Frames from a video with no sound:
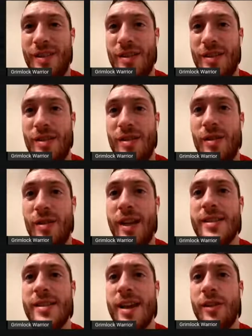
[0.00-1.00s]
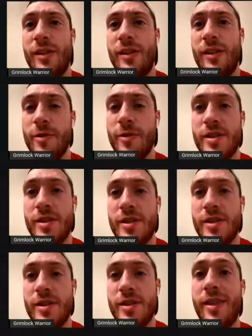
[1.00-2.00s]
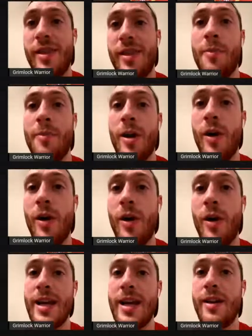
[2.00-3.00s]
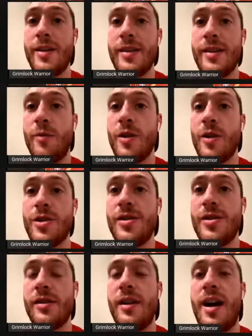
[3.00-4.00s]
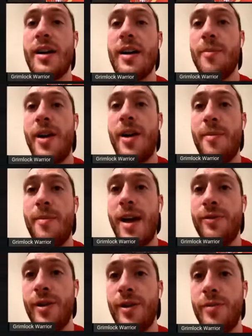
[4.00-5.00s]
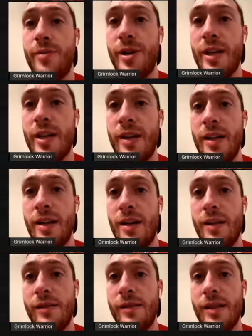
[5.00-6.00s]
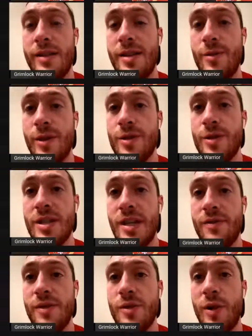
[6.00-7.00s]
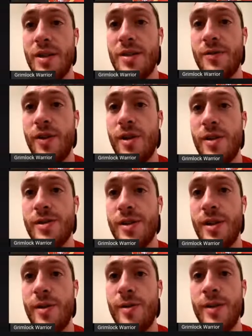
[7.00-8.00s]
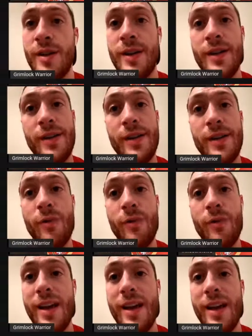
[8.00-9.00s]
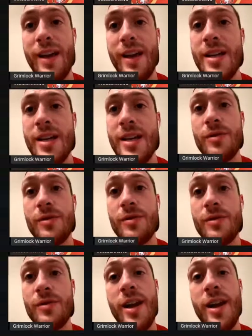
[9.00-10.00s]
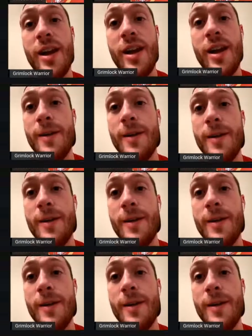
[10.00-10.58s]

So let's take a look at receivers. I think I'm going to want to take Gus Edwards just to lock up that backfield, but let's see which receivers we want to fall. So we've got Gage, Treikwan.